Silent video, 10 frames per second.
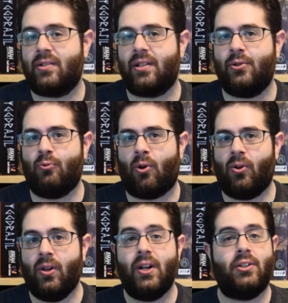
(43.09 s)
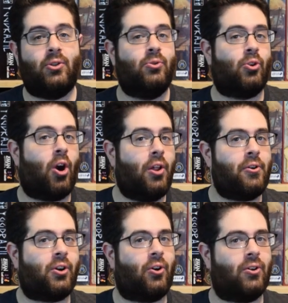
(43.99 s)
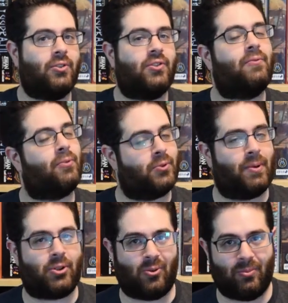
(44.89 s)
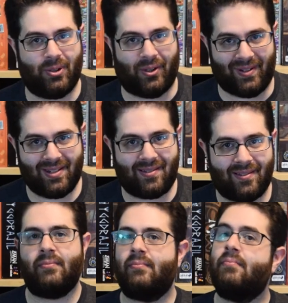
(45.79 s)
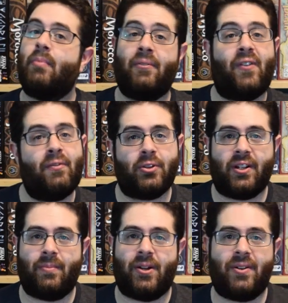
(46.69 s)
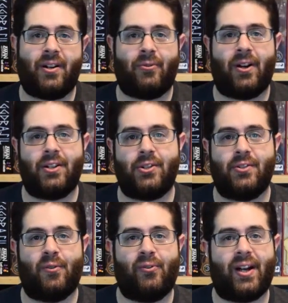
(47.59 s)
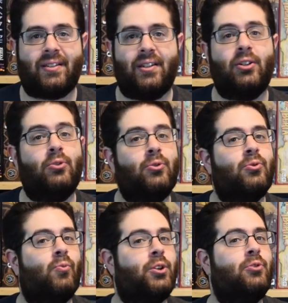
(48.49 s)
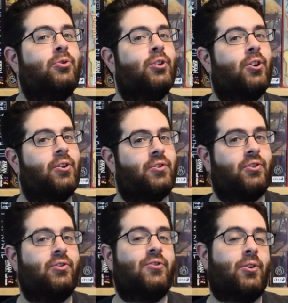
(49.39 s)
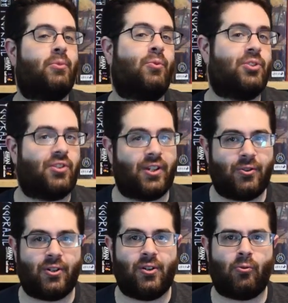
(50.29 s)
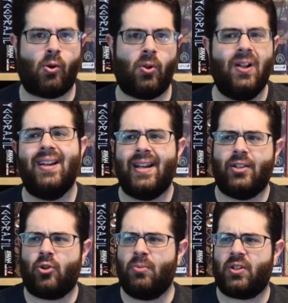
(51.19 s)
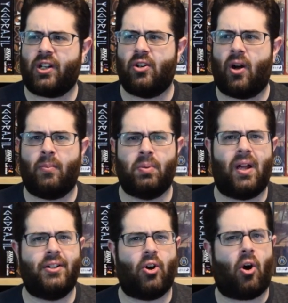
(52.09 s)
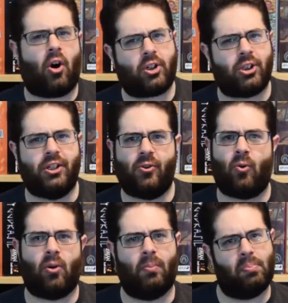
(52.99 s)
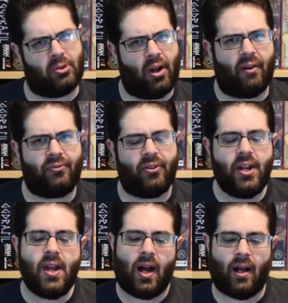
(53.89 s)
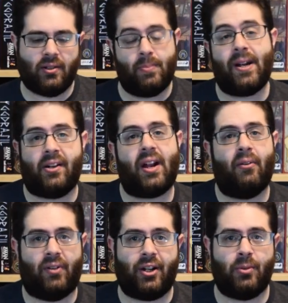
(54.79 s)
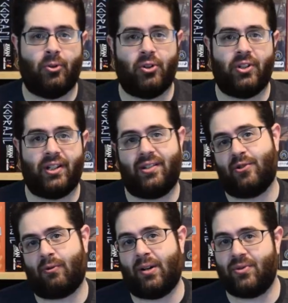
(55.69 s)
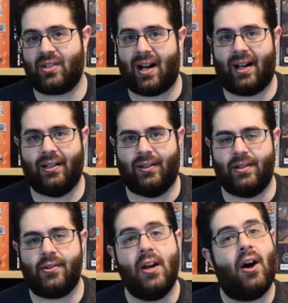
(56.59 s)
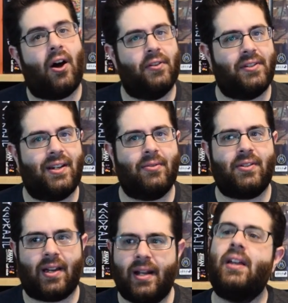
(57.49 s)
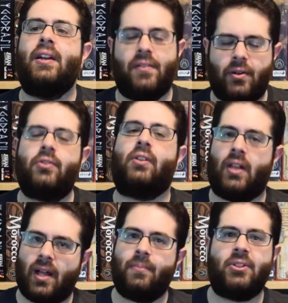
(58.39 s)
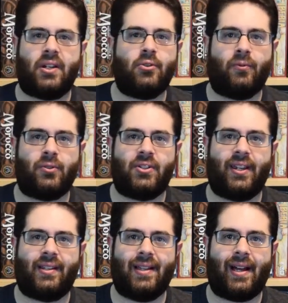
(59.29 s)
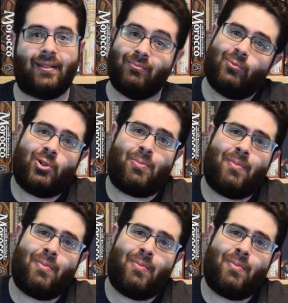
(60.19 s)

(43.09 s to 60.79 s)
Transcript: that you roll to use your other cards for special abilities. My favorite thing about Nagaraja is the fact that you, when you use your cards to determine which sticks you're going to roll, it's almost like an, a blind auction or a bluff, uh, depending on how valuable you think this round's tile is. On the downside, there is a lot of potential for take that, which